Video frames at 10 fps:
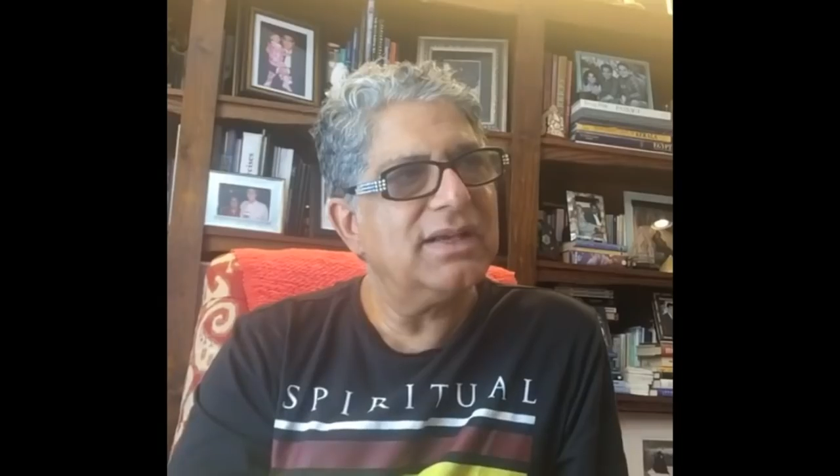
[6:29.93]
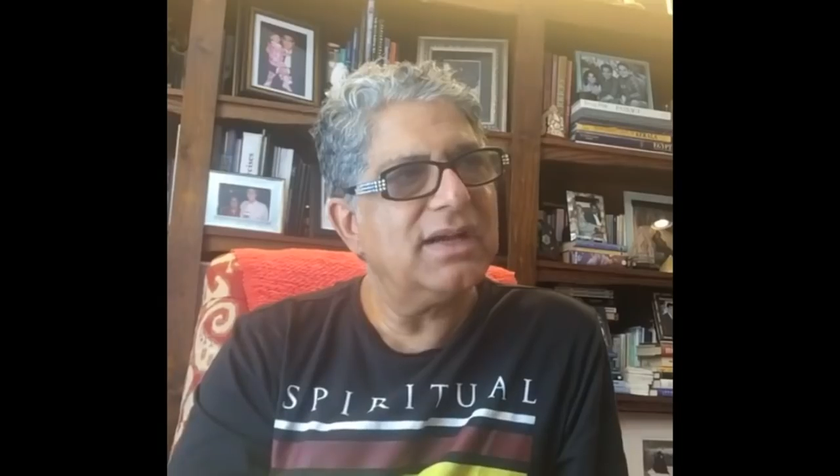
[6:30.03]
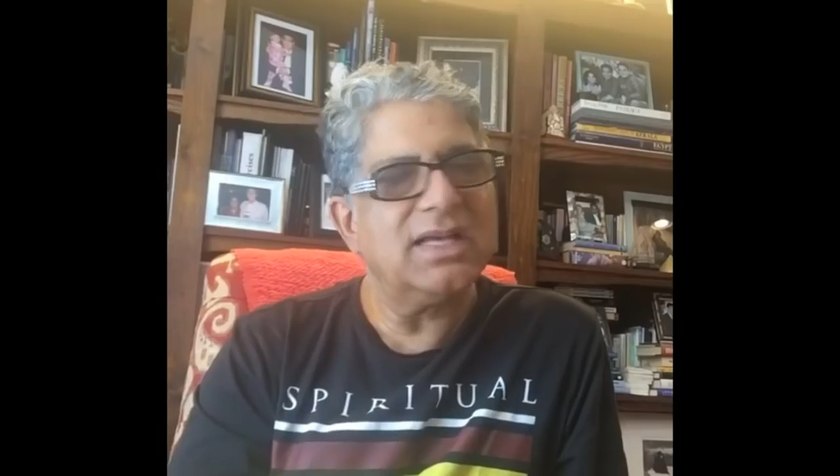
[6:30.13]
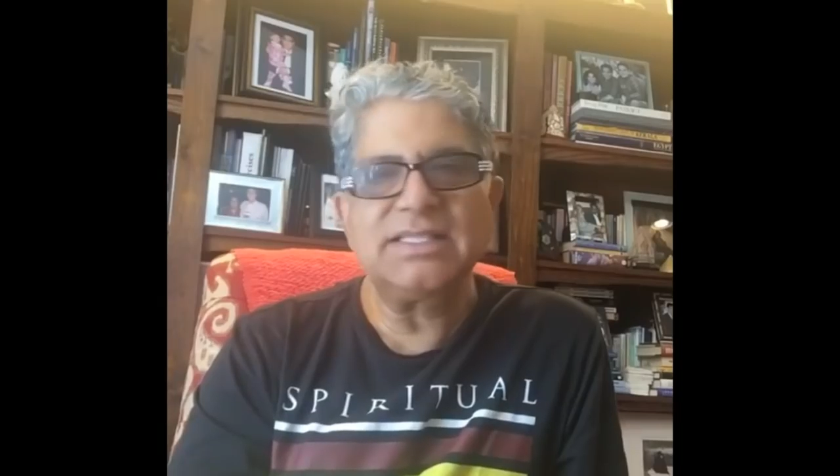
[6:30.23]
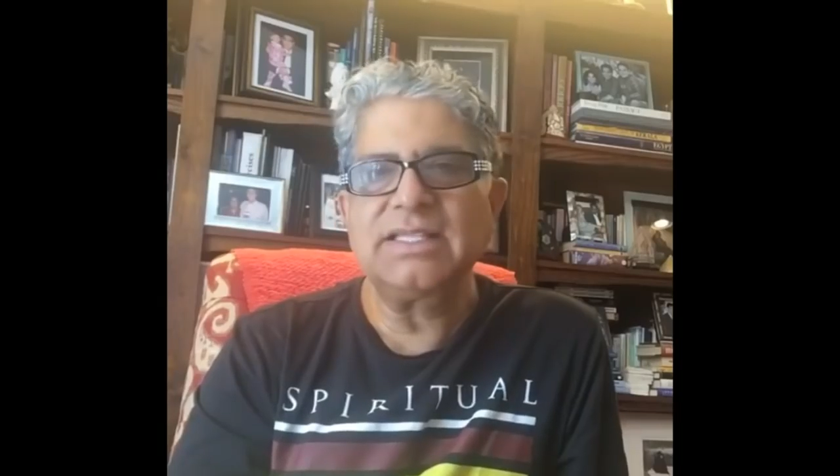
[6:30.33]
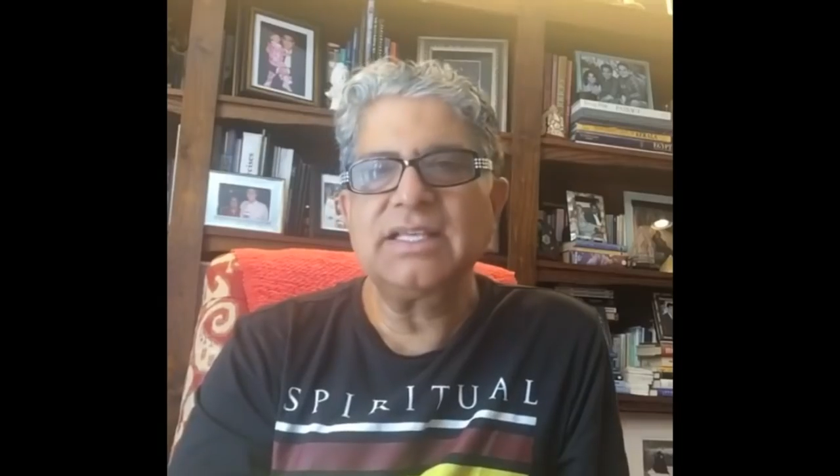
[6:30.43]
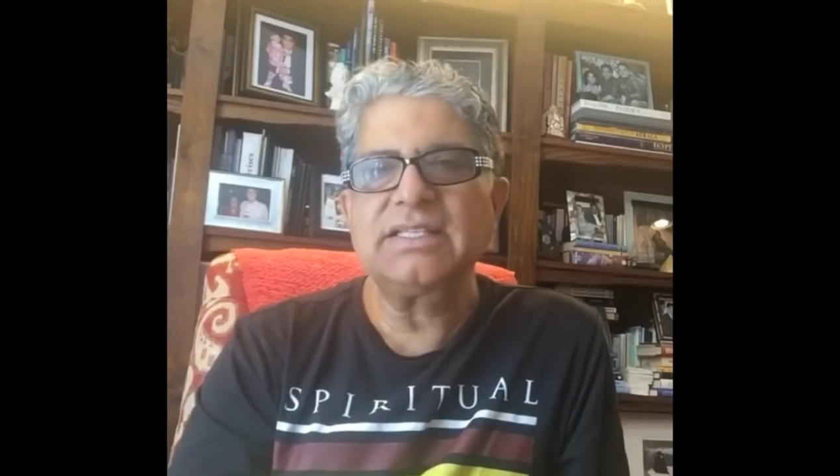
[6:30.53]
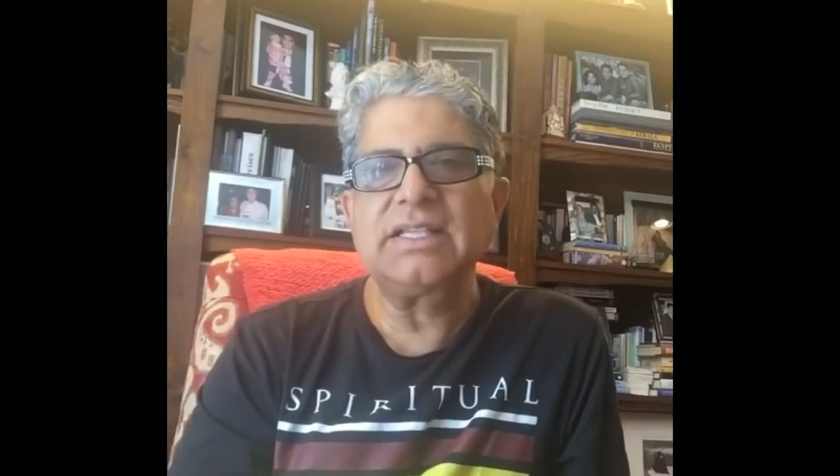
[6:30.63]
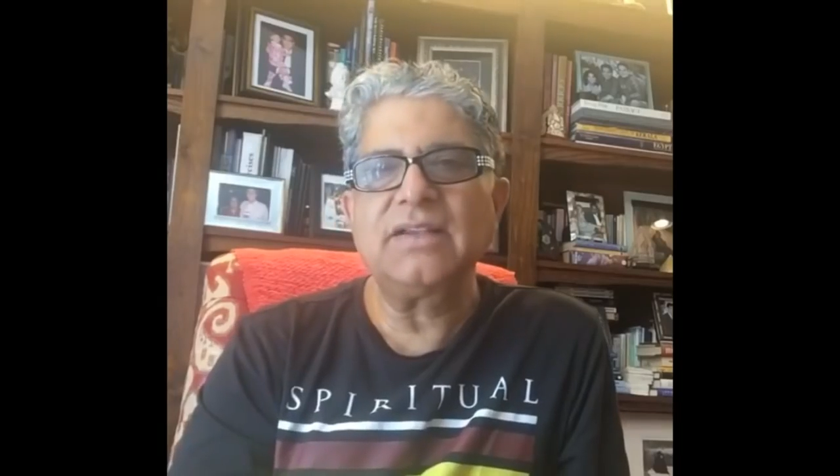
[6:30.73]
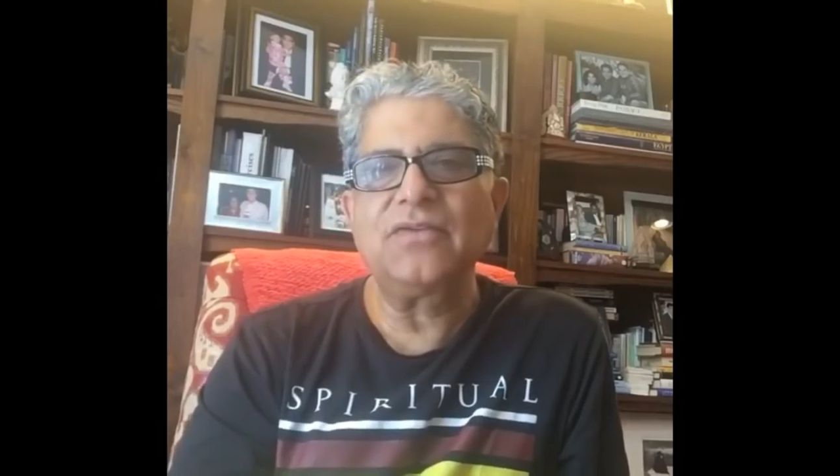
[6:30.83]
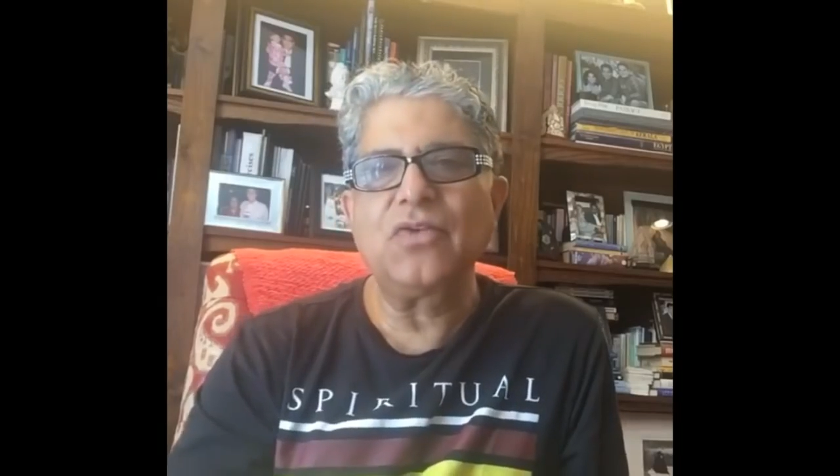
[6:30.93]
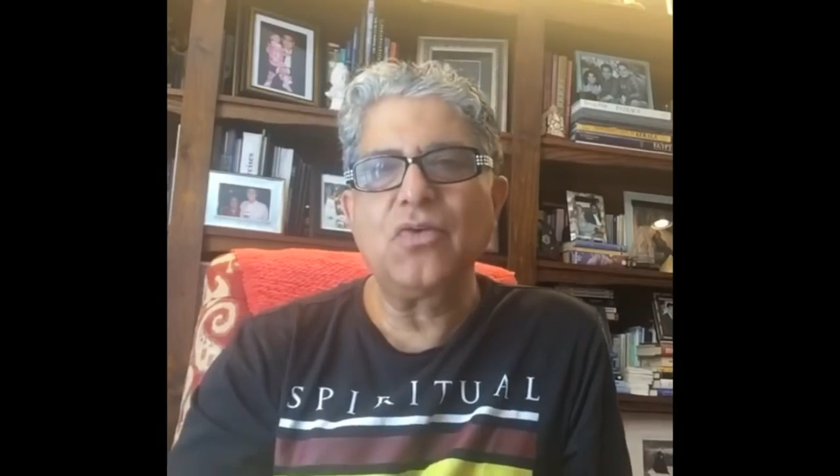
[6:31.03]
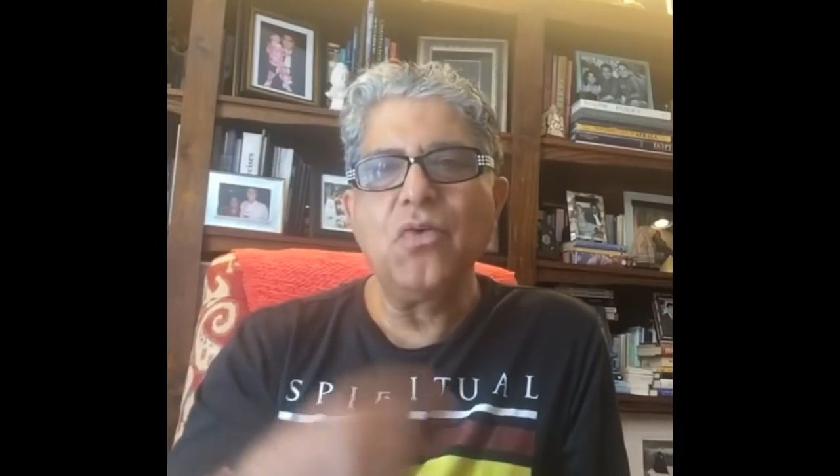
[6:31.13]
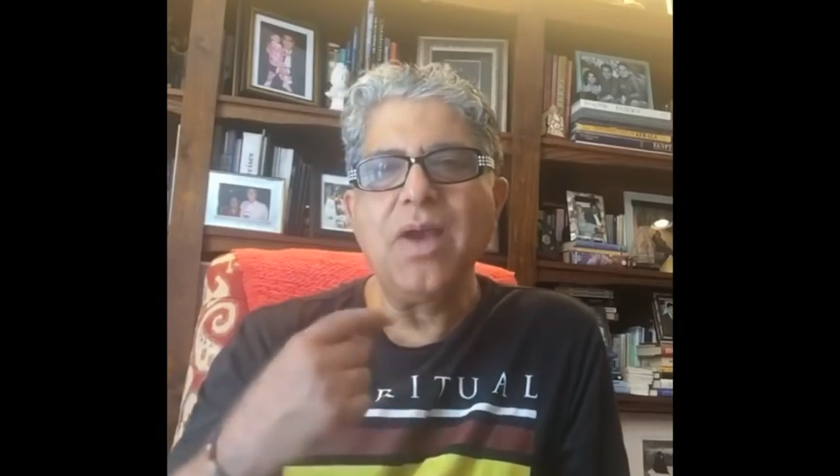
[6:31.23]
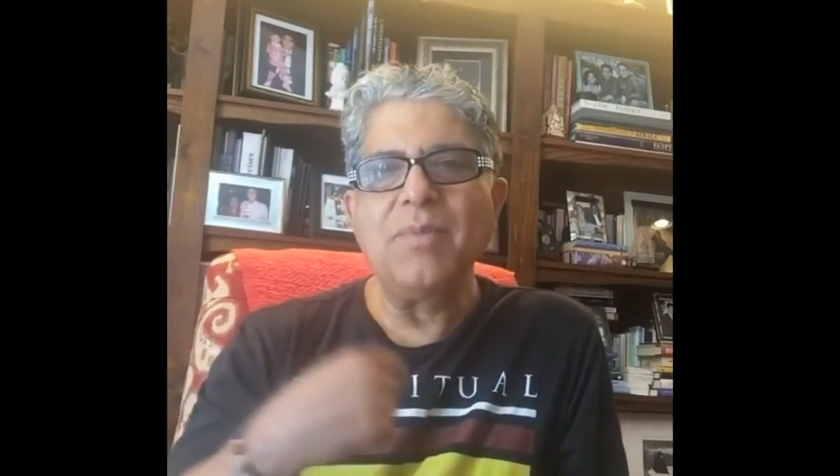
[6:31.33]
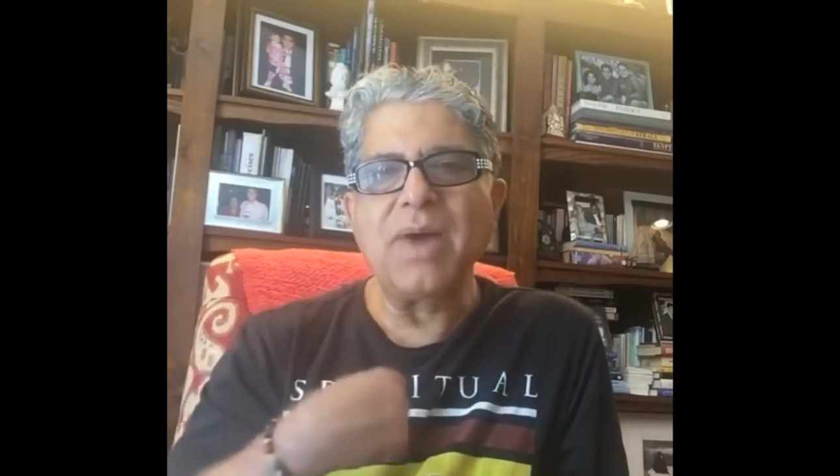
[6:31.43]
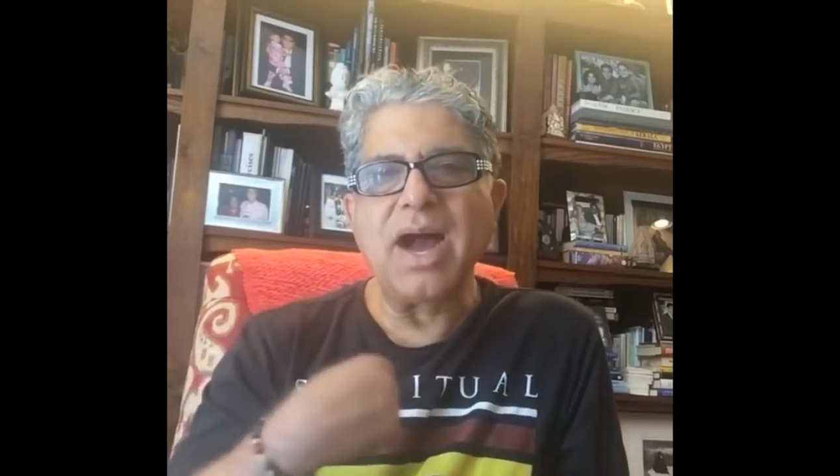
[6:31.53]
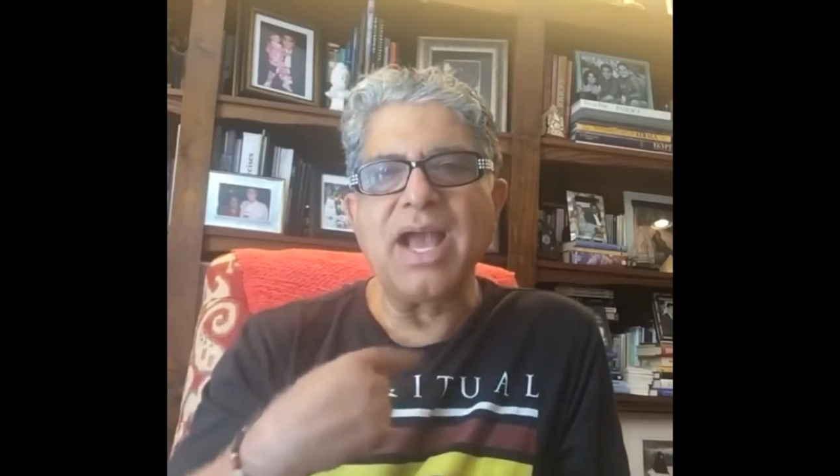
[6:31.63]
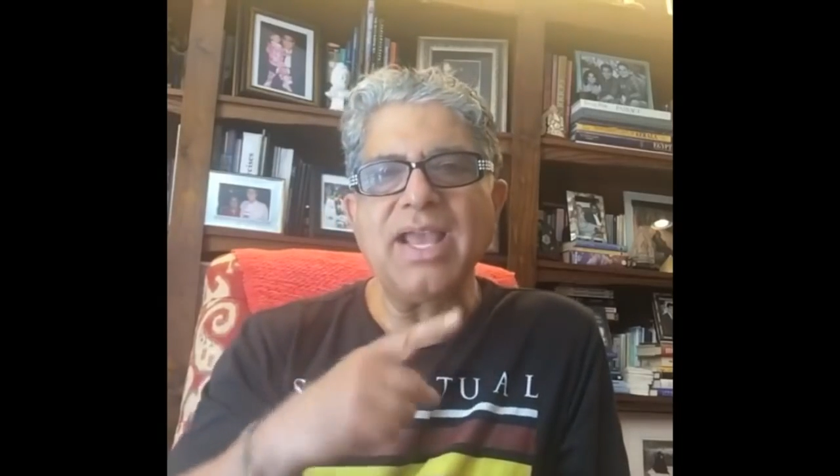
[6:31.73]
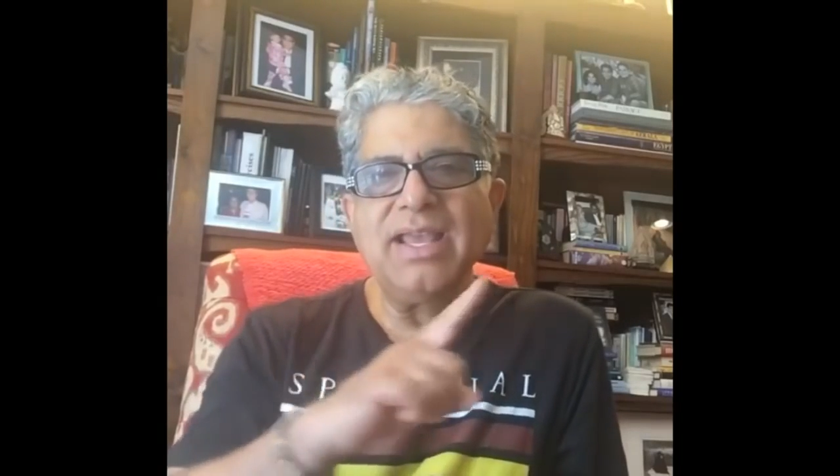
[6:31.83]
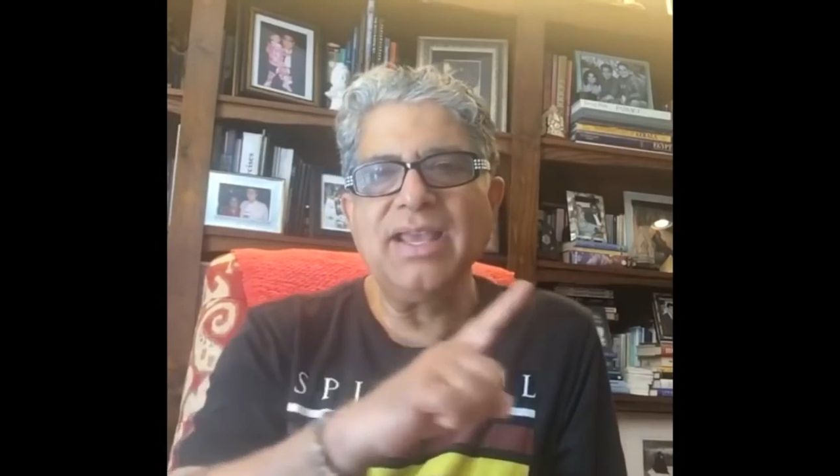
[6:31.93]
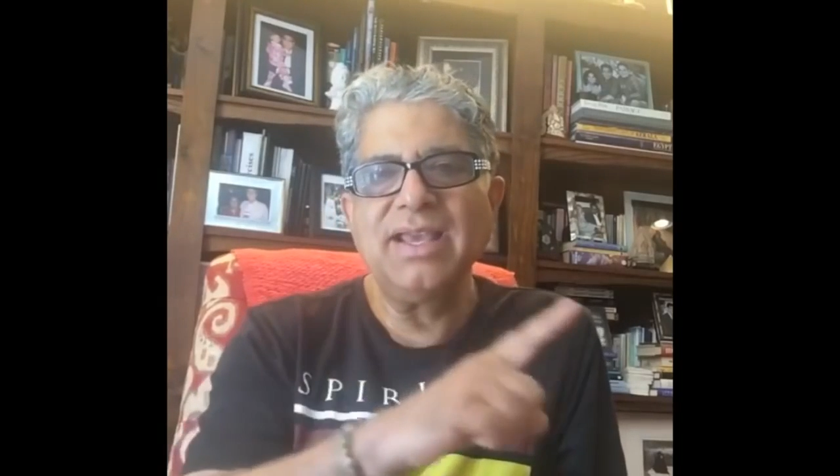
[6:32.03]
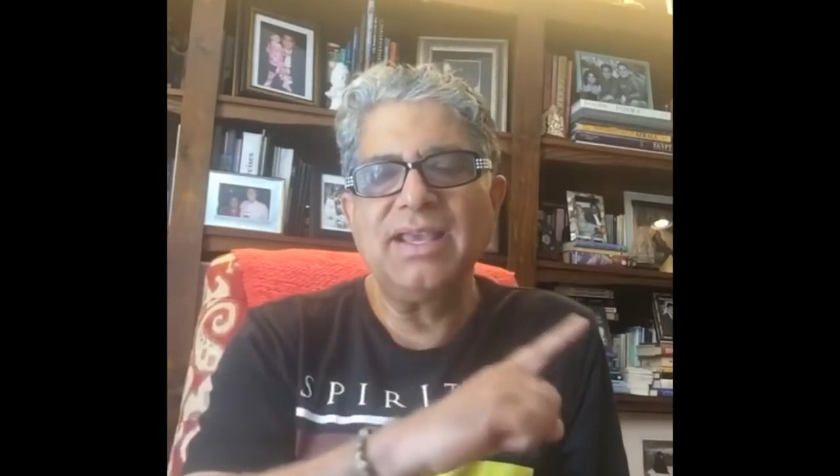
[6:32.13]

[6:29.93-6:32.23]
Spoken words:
Ask yourself, who am I